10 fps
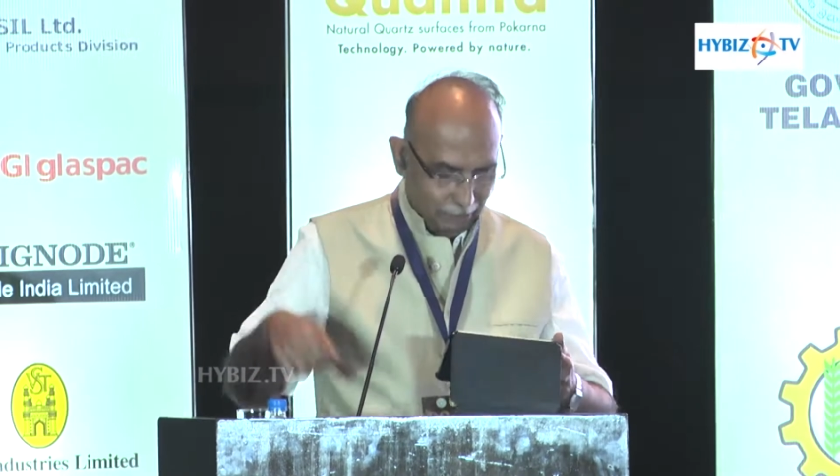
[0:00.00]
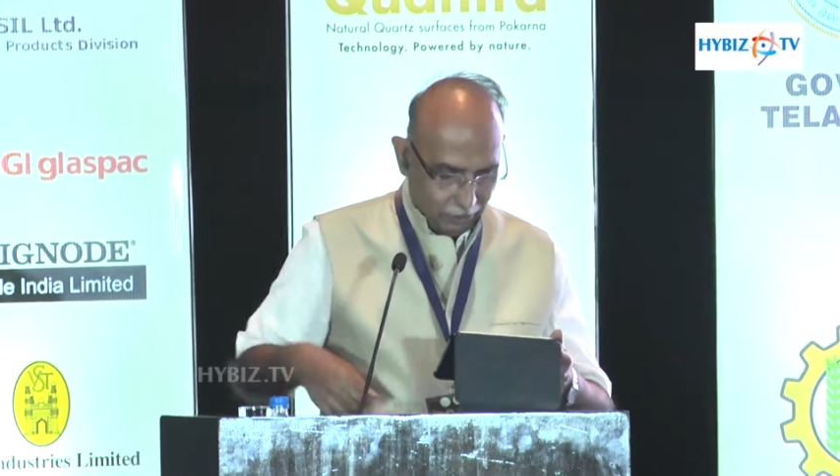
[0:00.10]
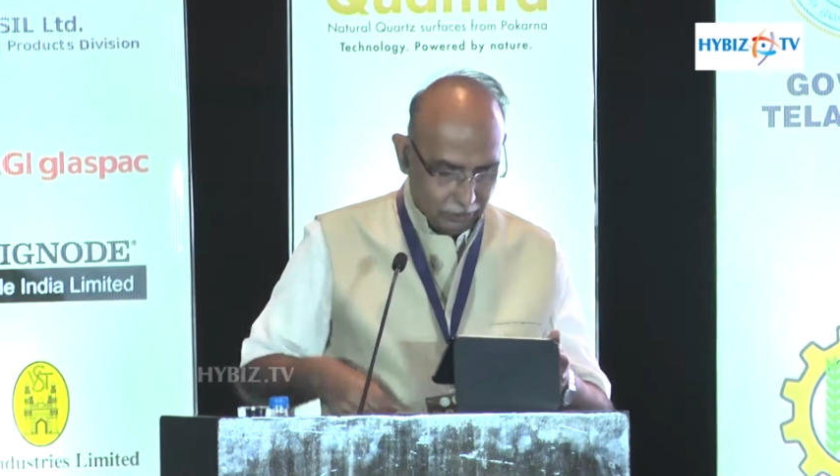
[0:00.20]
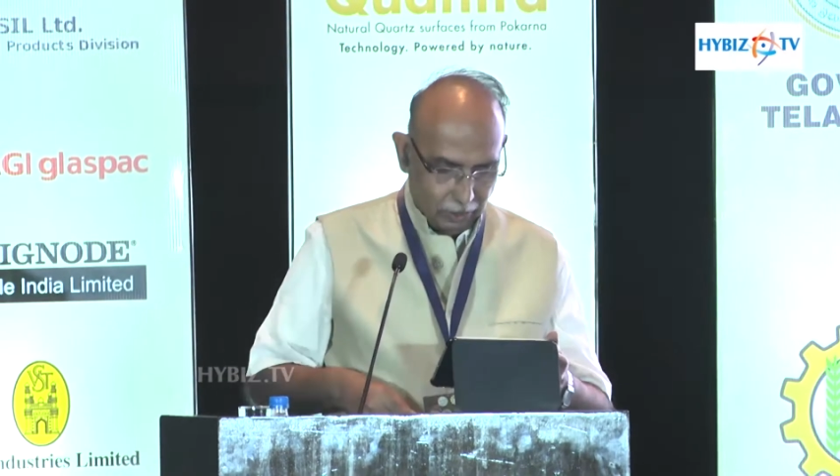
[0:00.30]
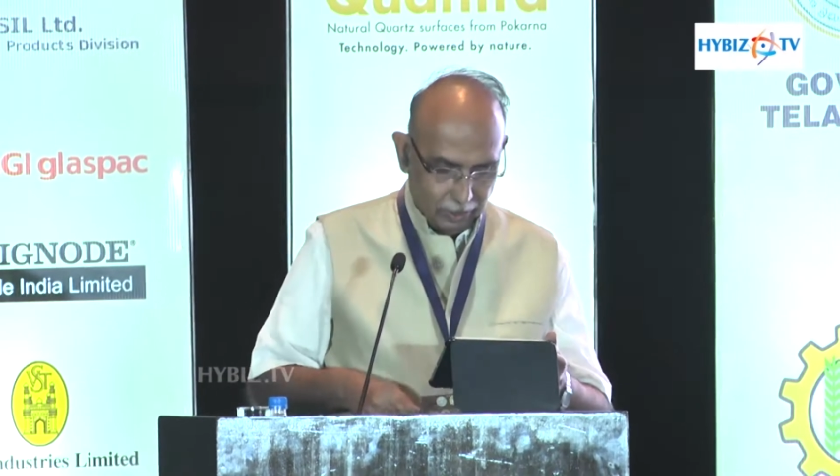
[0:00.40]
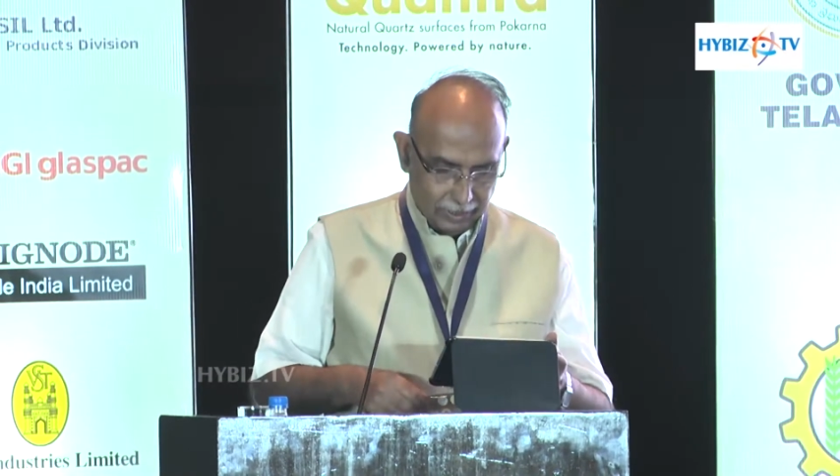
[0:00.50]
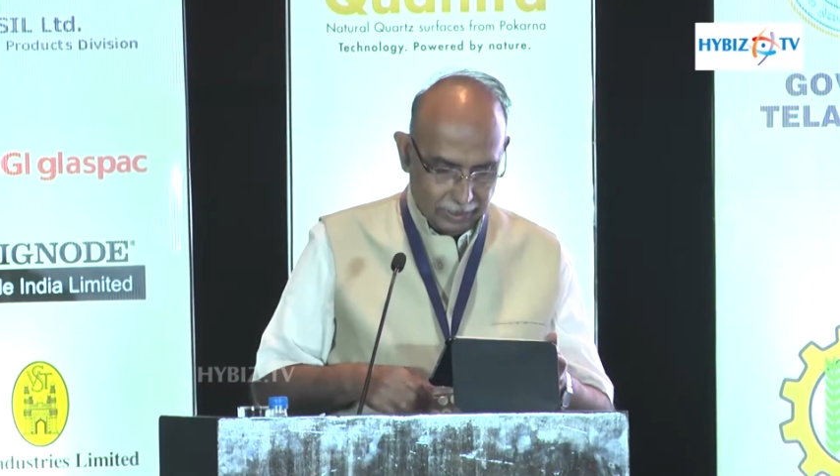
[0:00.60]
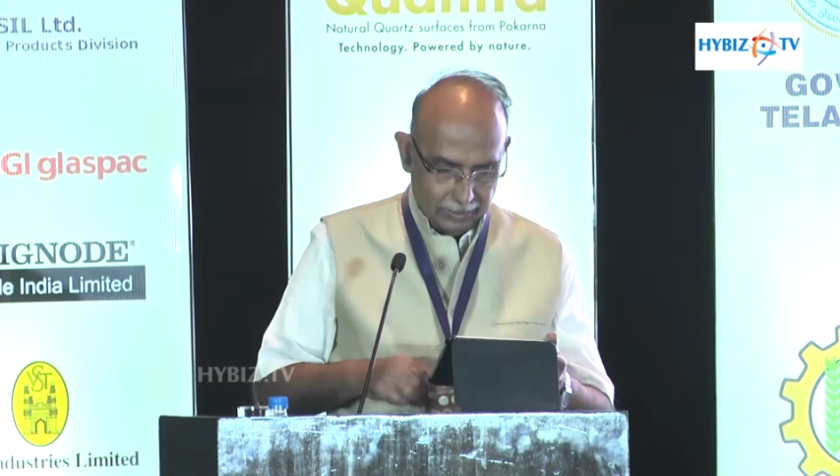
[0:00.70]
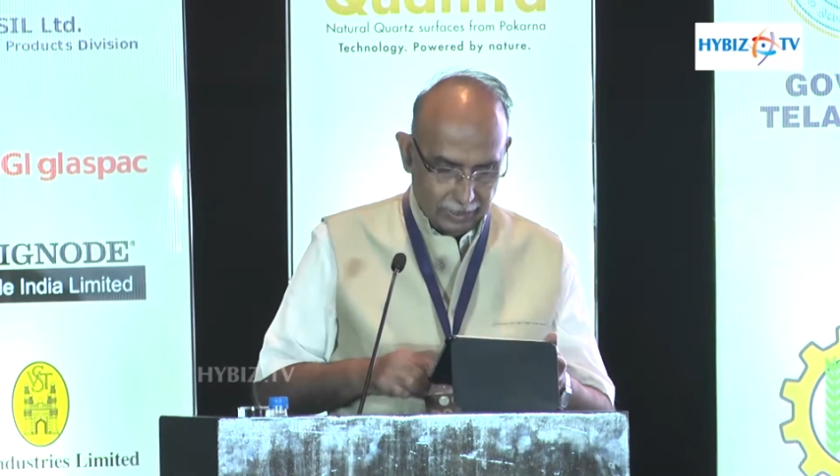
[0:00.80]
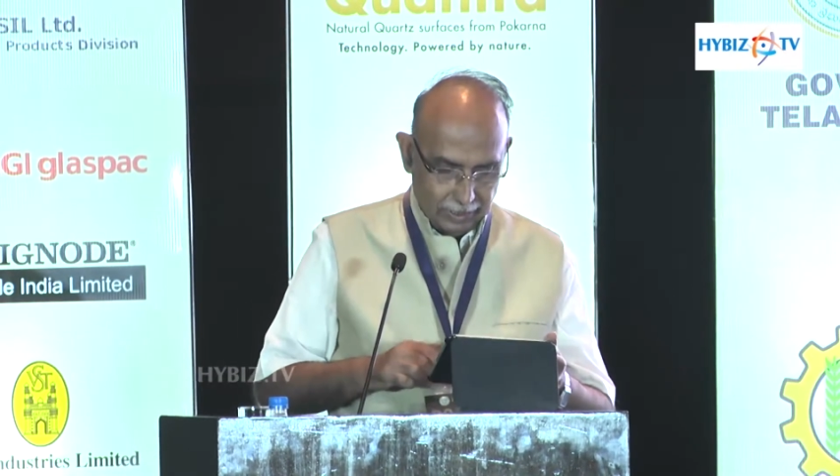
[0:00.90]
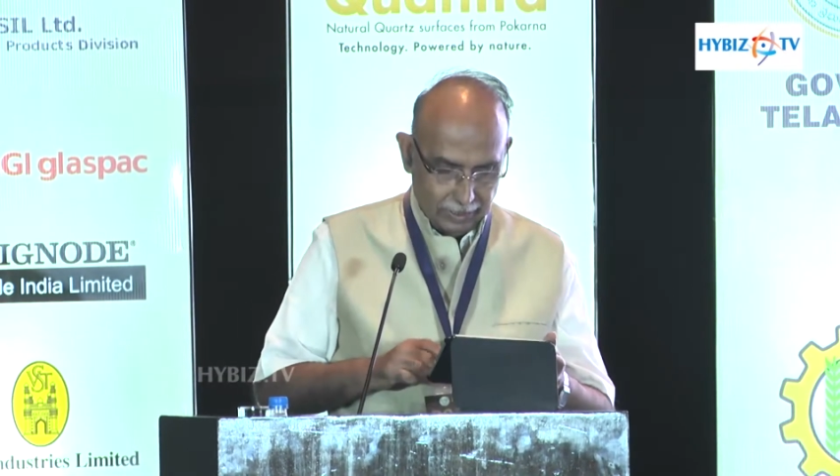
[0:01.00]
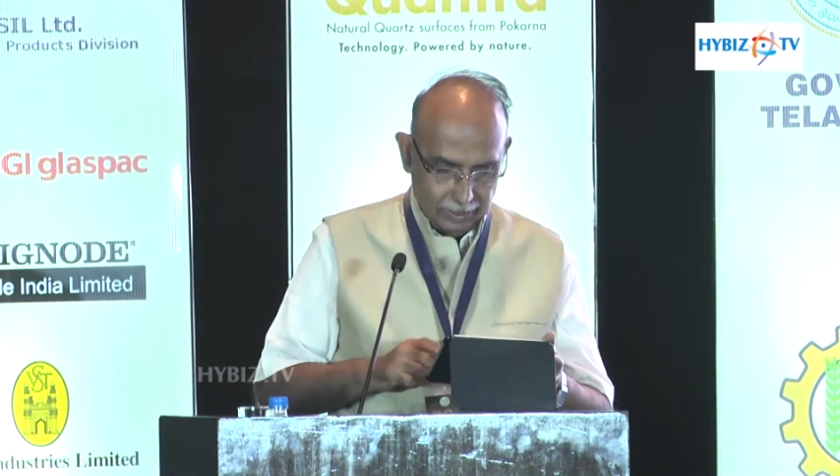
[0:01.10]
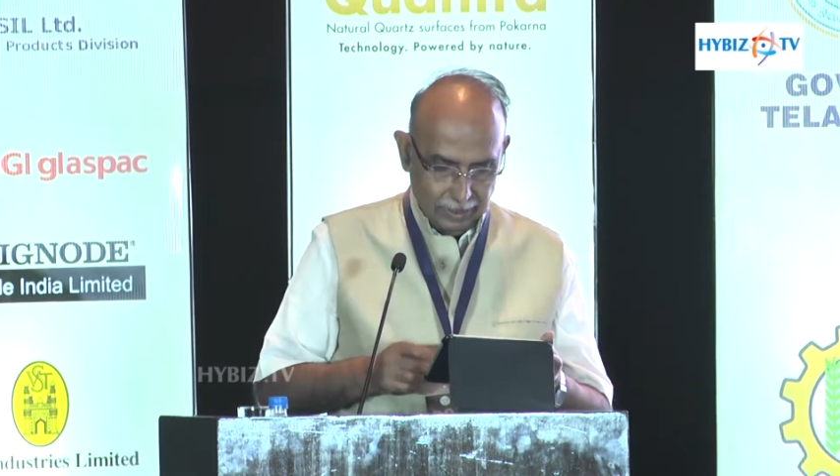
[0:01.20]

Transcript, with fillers: was already there,